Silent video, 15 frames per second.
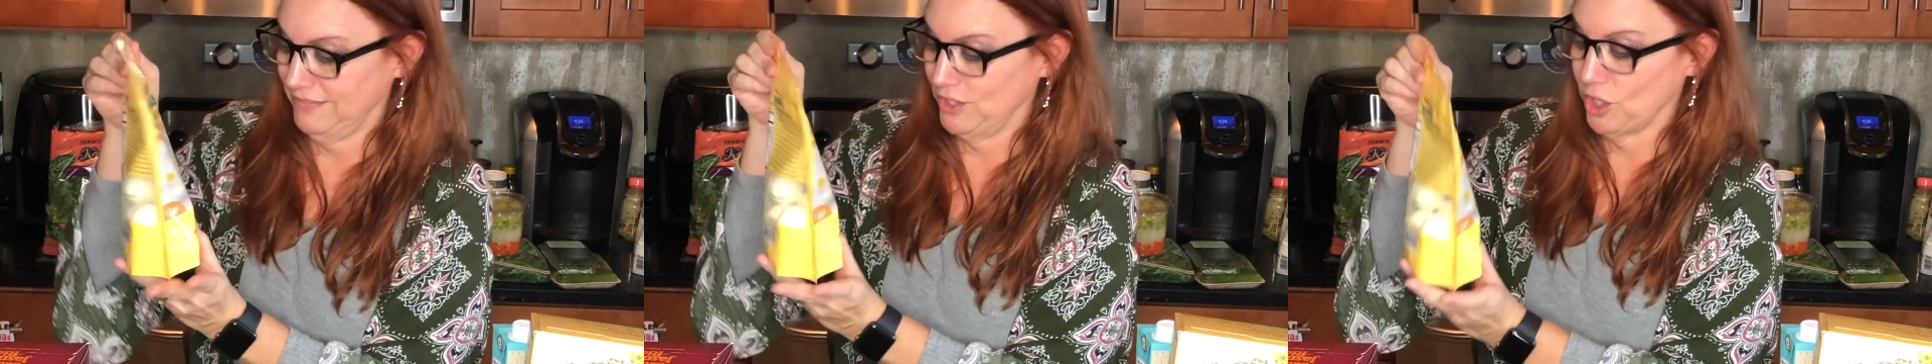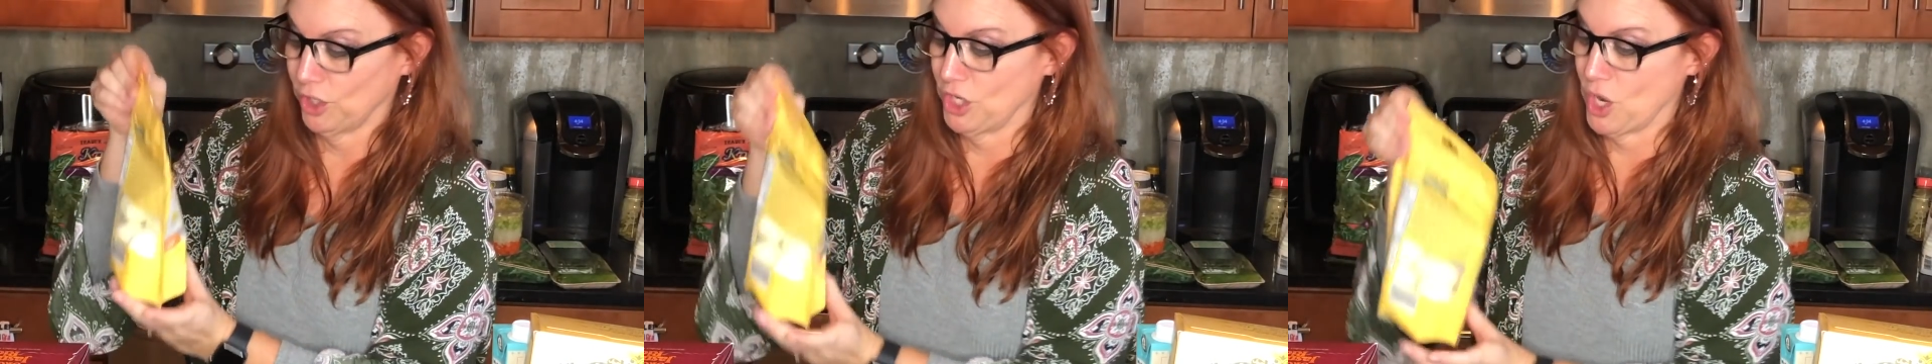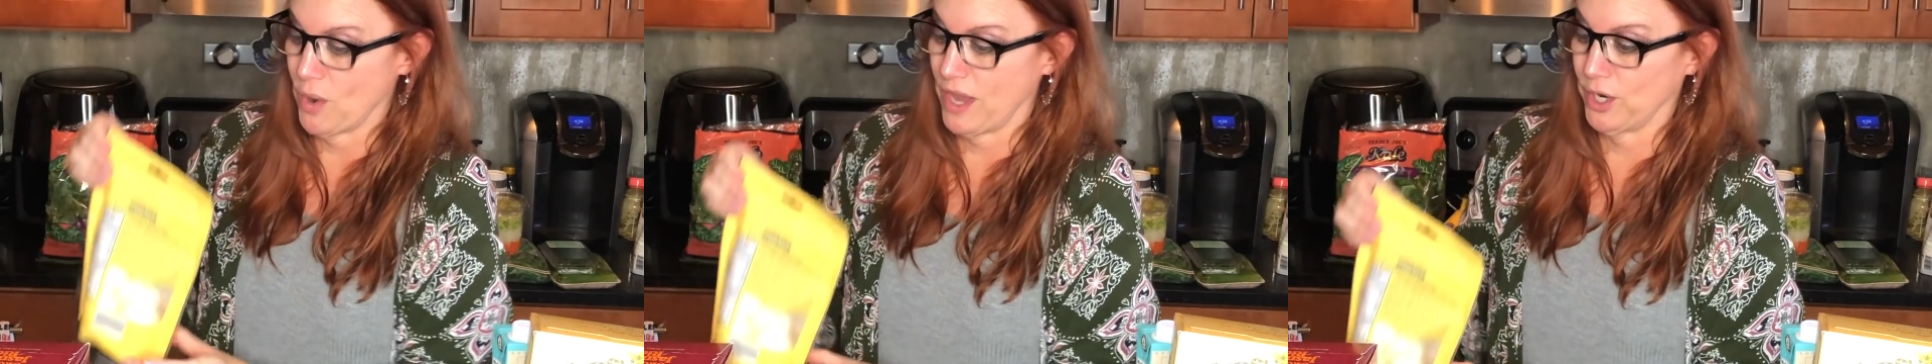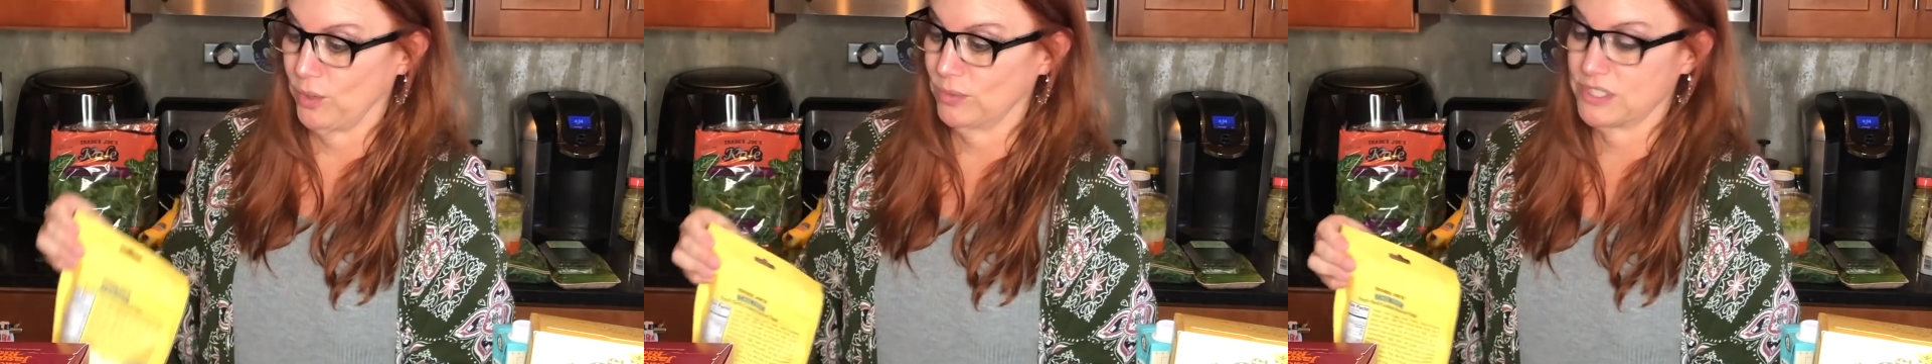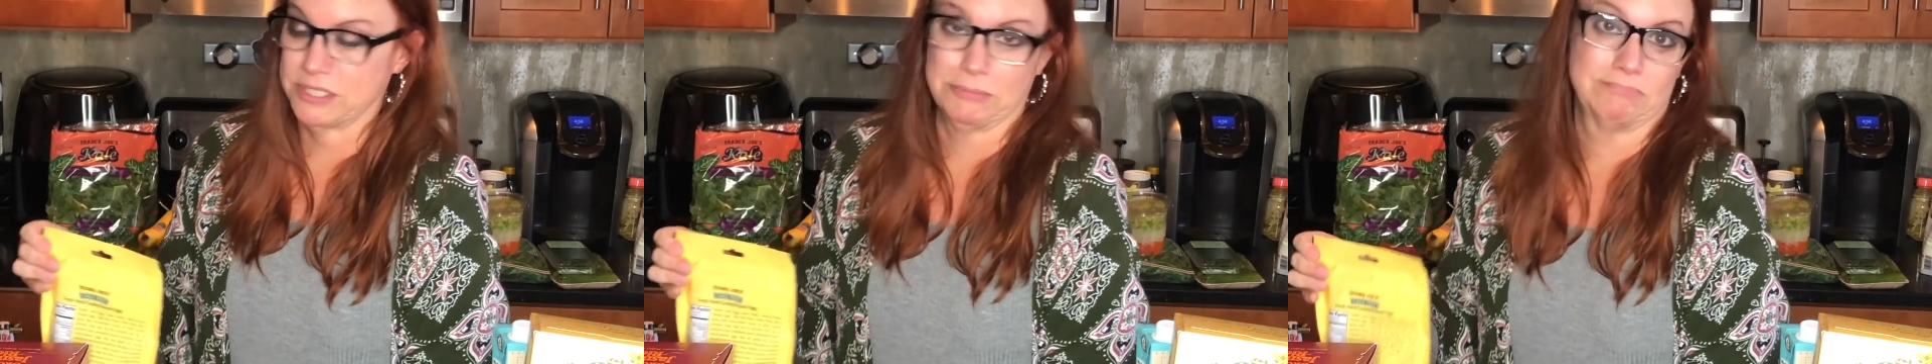y'all know I
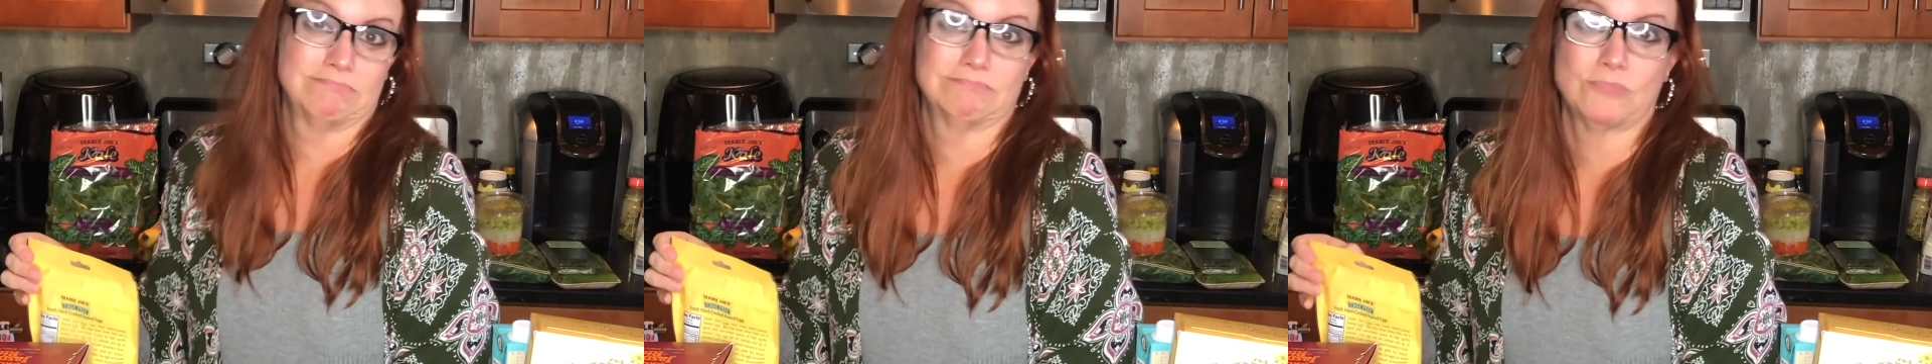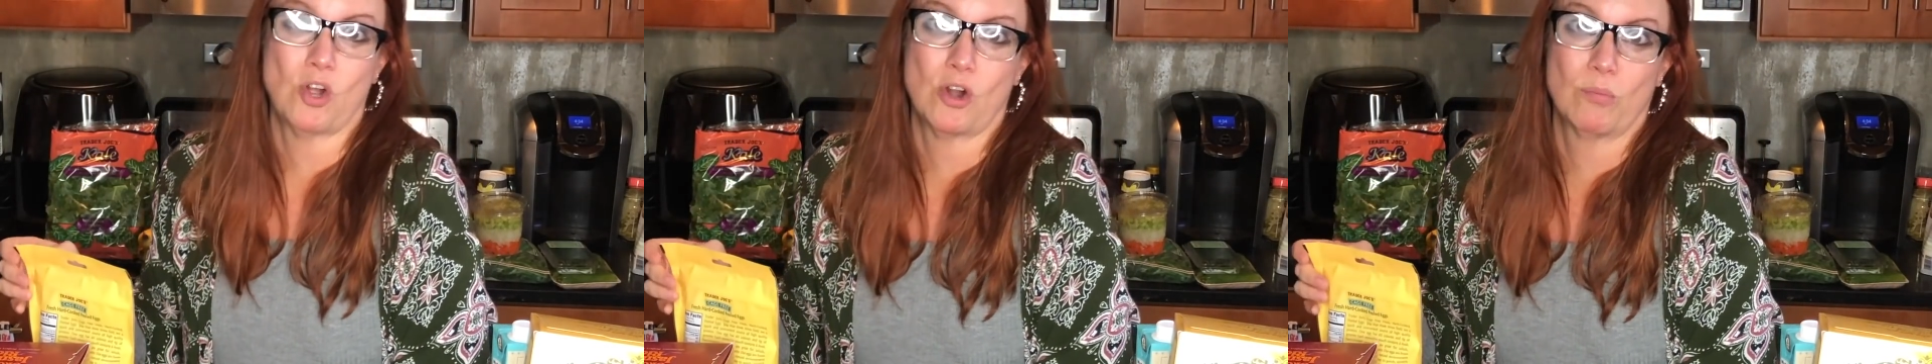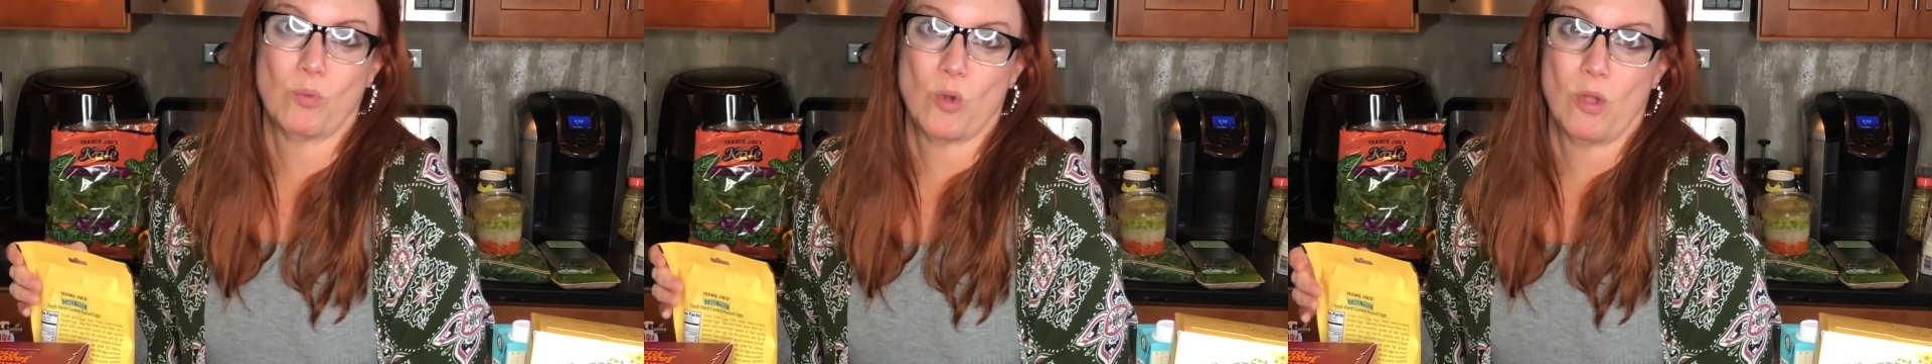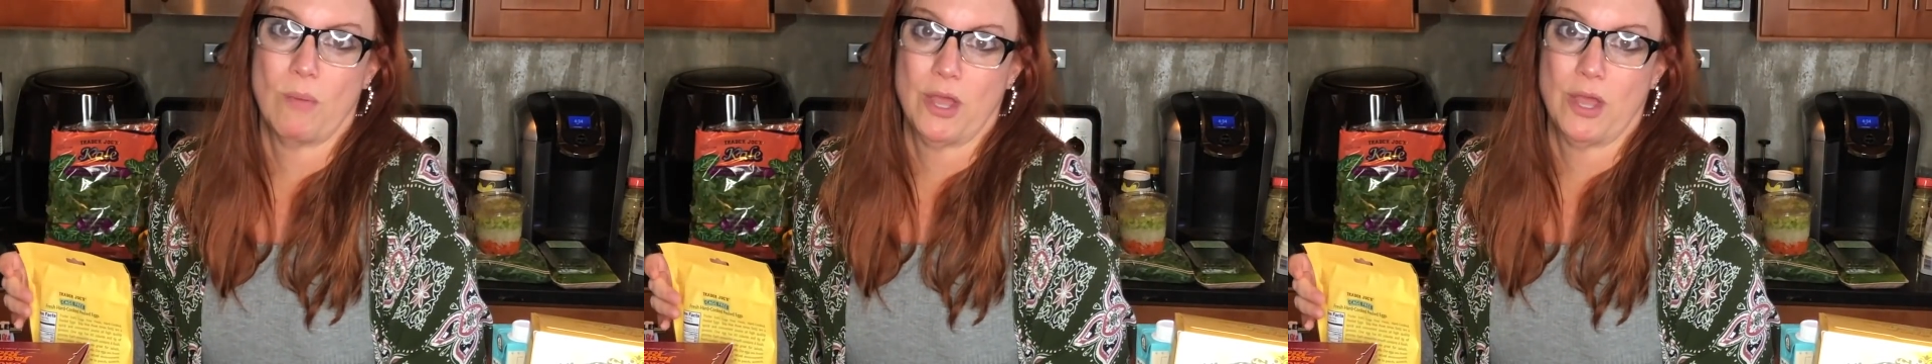don't hard boil